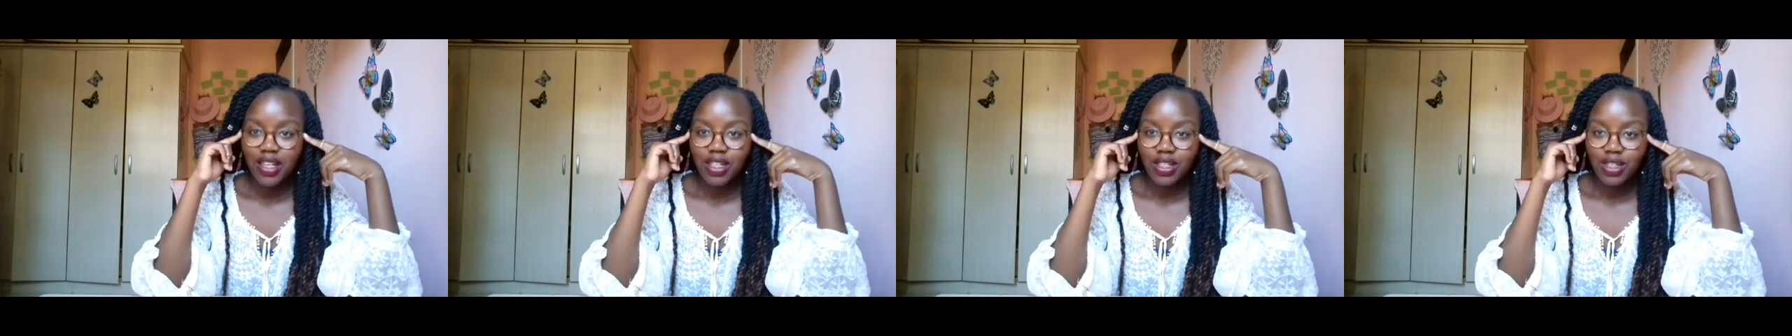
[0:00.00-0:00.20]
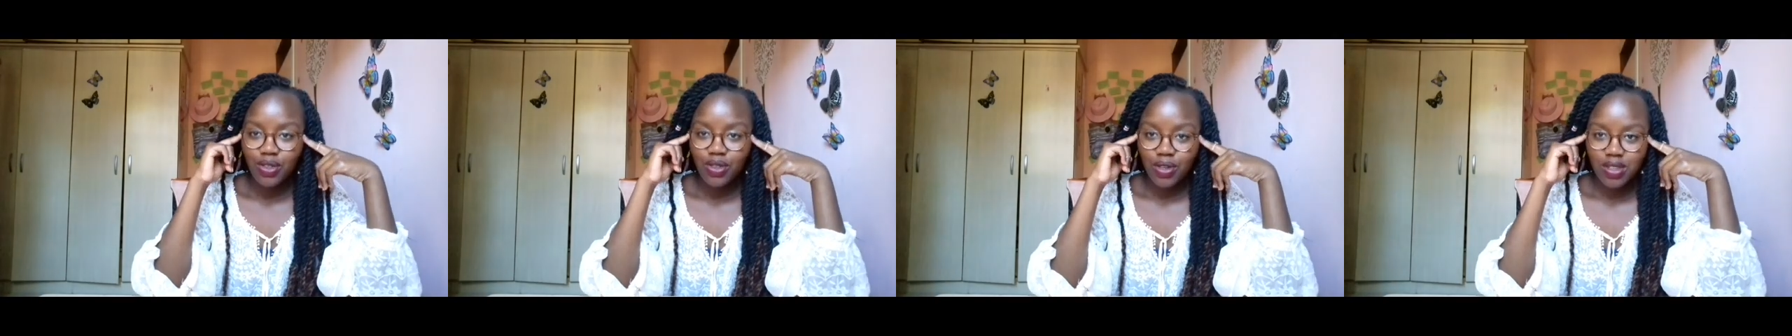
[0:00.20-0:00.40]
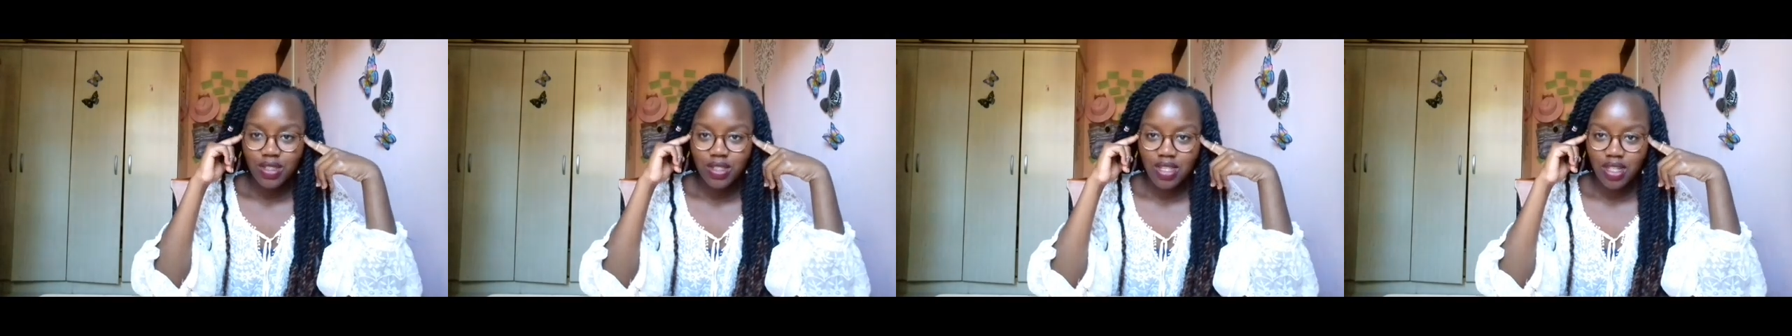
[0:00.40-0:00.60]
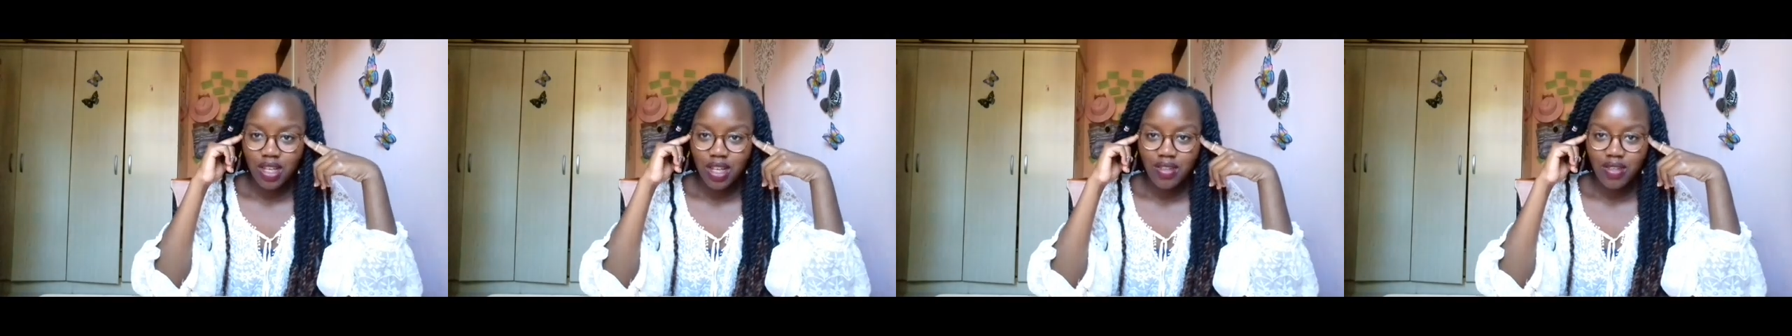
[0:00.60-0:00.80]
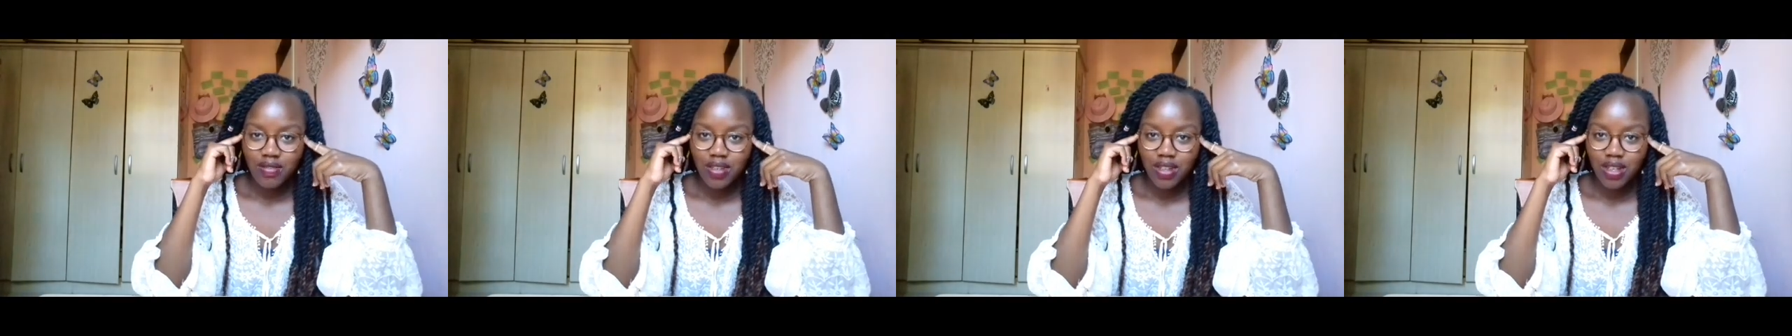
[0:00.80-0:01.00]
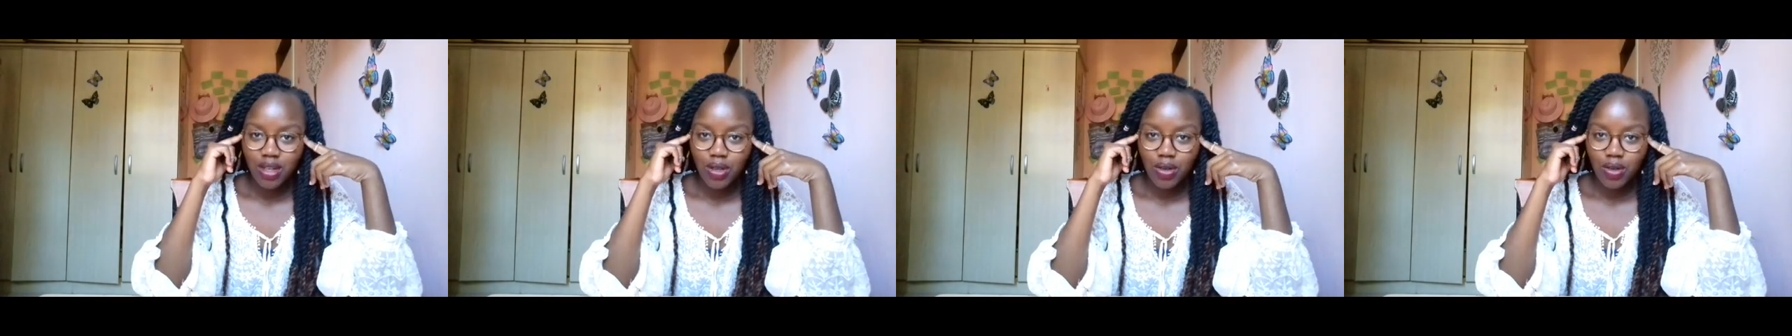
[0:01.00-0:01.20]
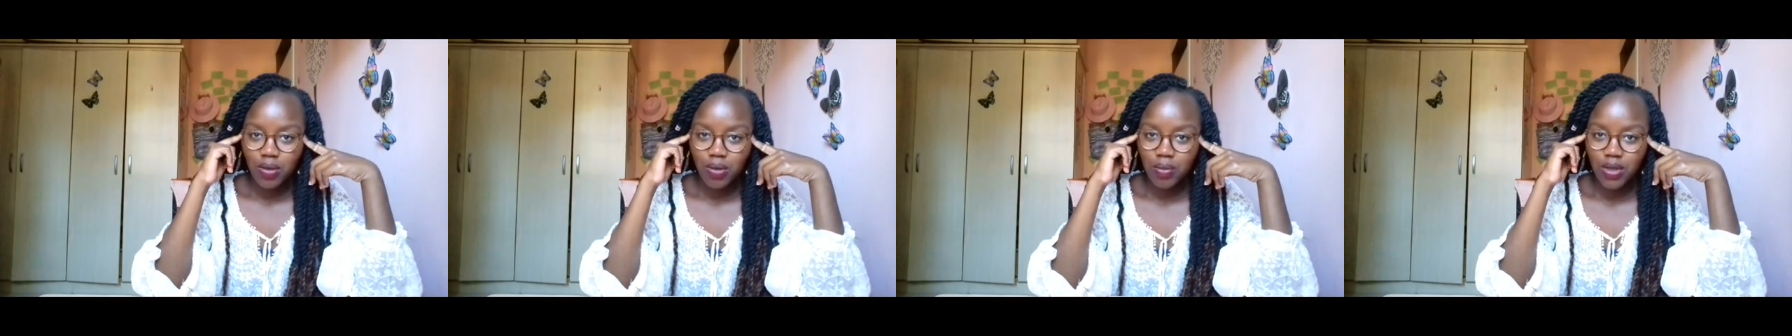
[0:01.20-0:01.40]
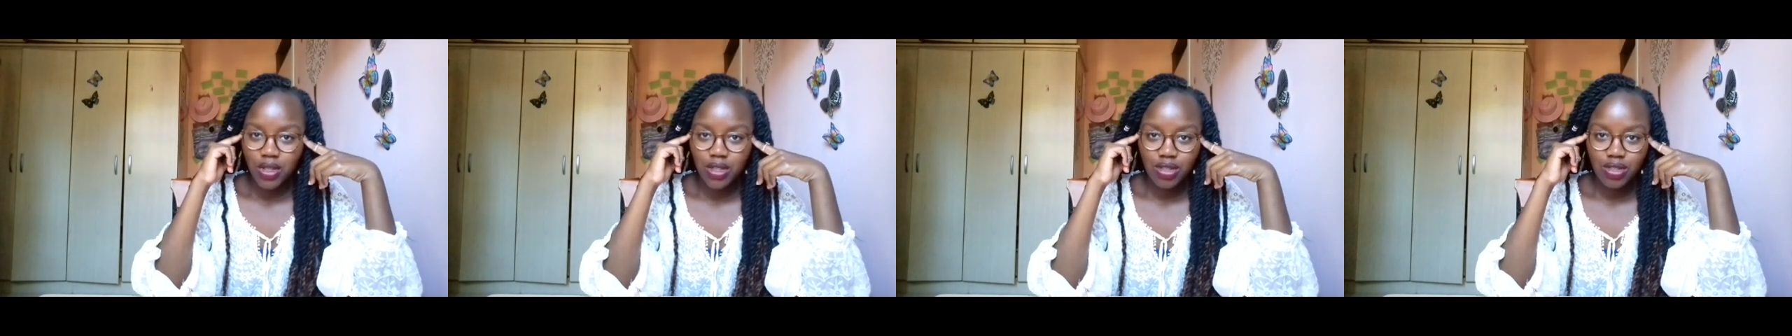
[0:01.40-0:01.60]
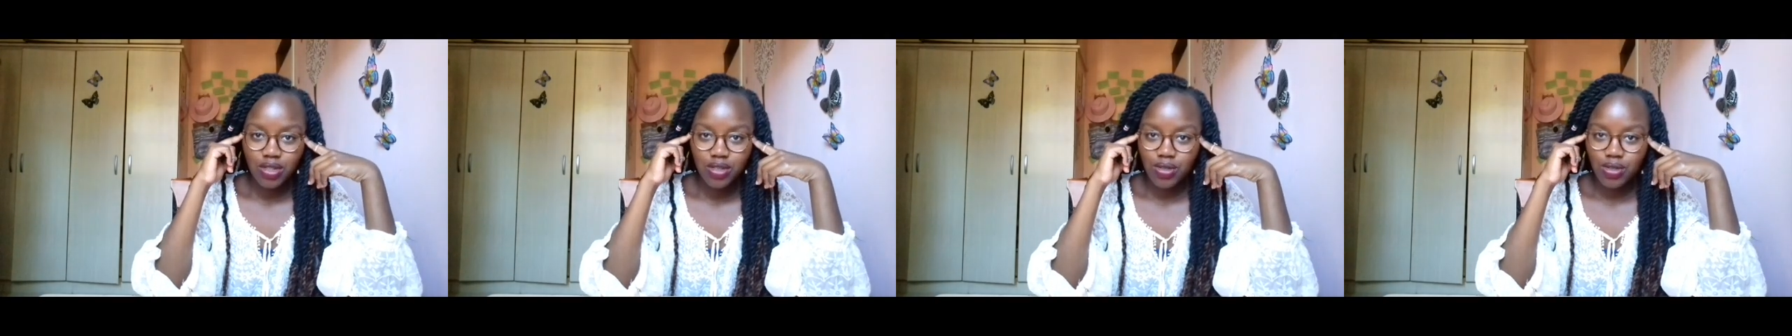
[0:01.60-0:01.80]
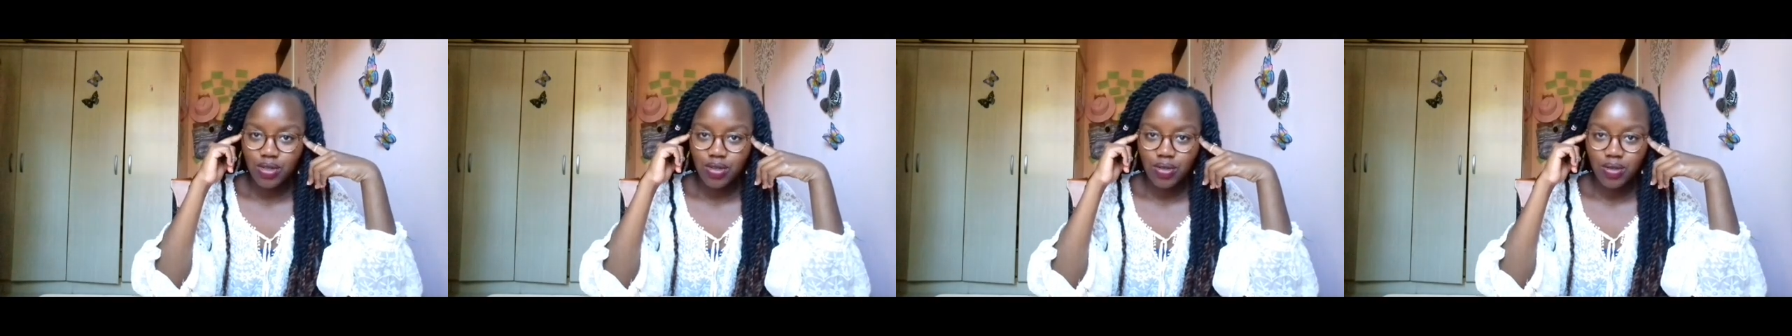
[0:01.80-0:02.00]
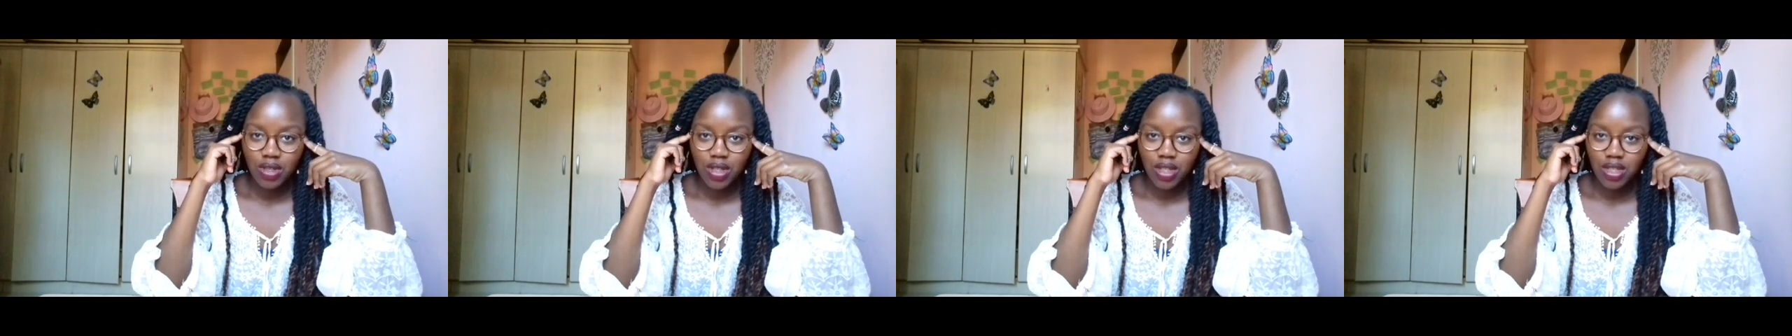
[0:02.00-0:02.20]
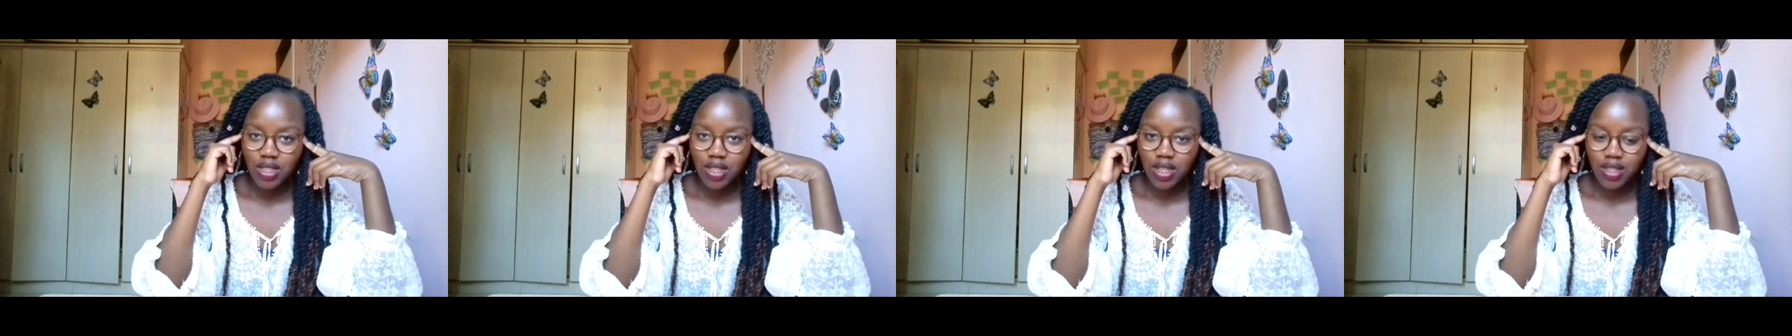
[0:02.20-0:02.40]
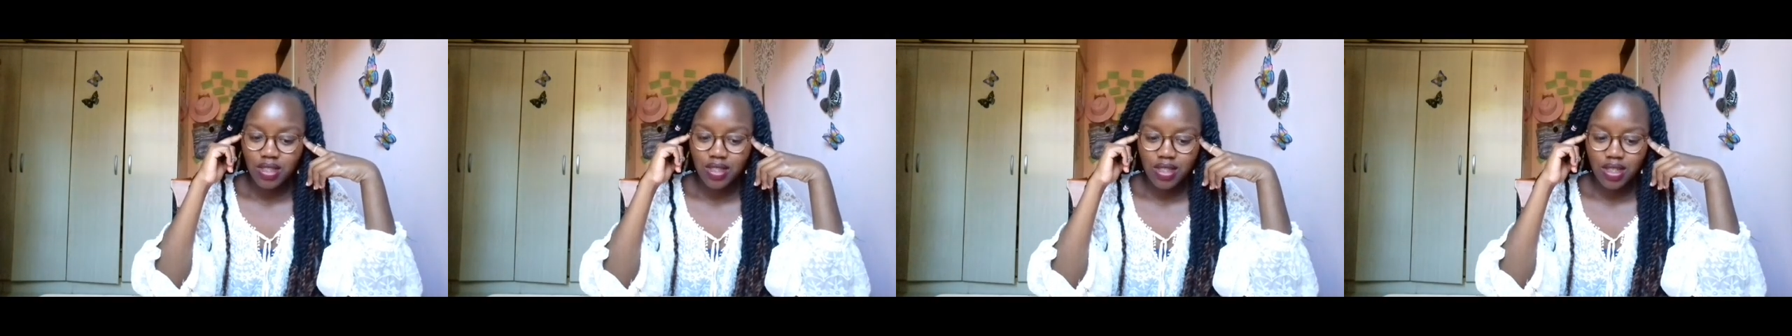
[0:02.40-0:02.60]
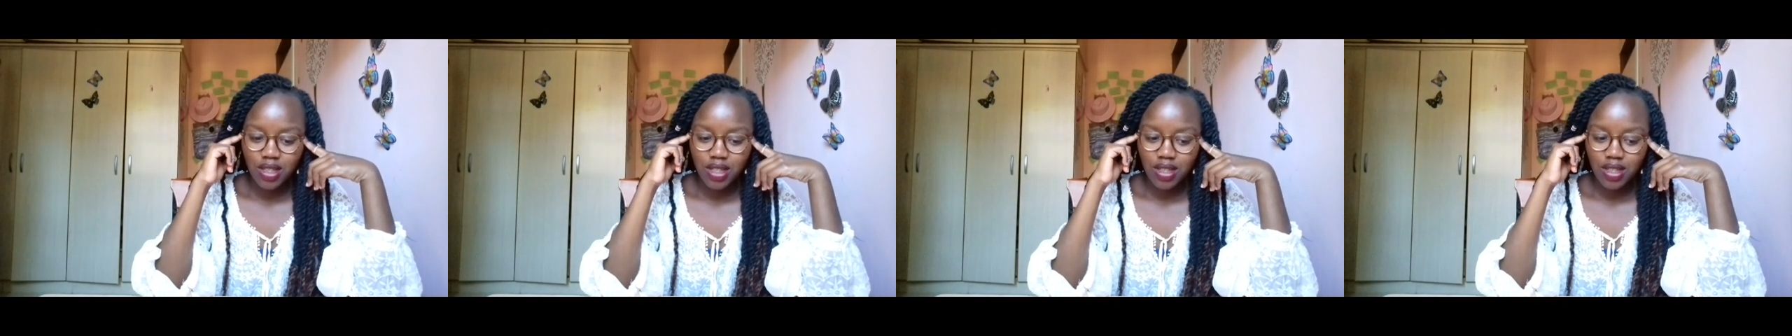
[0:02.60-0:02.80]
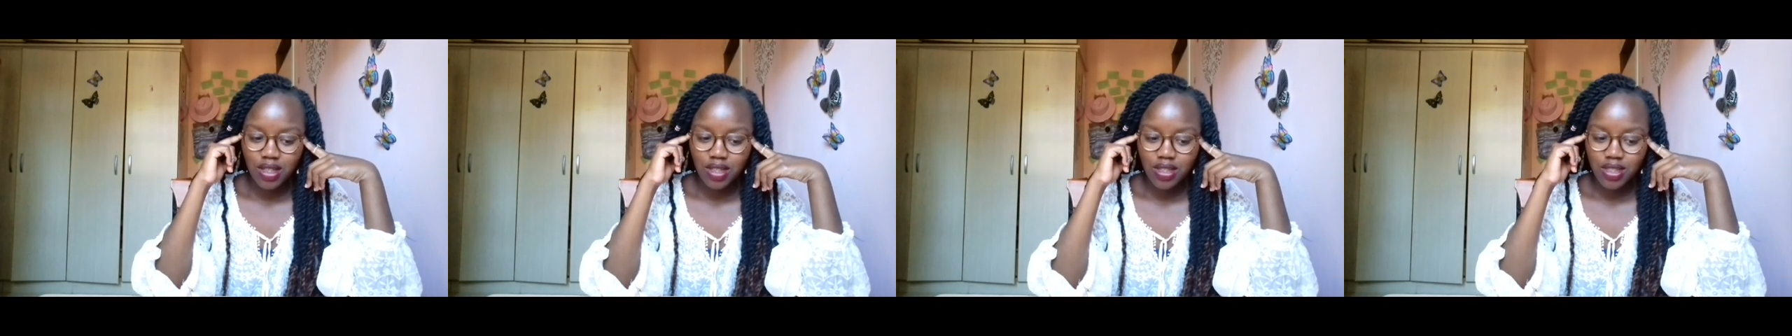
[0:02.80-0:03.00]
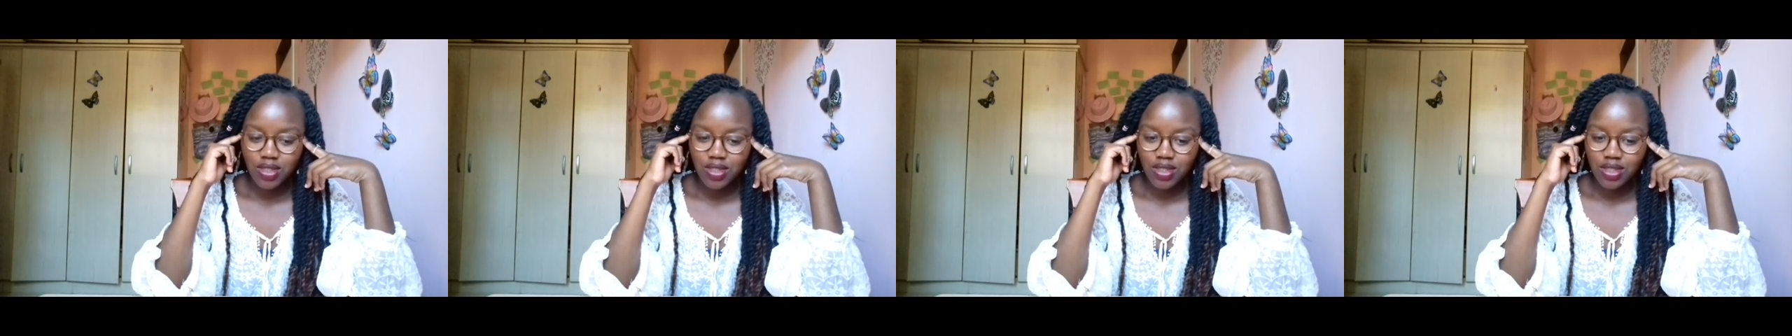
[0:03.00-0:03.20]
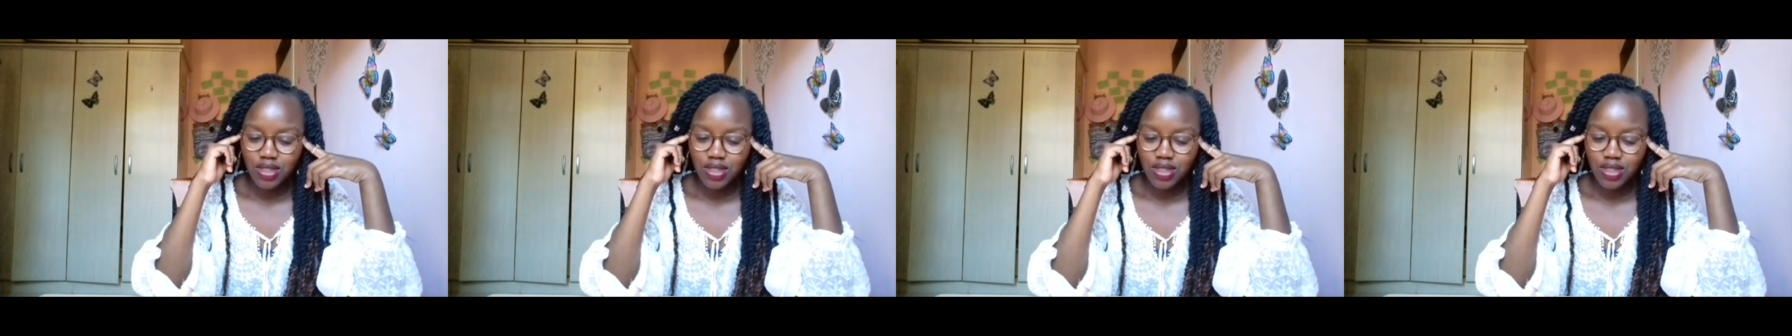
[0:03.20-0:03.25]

I don't ever recommend you to do that hairstyle.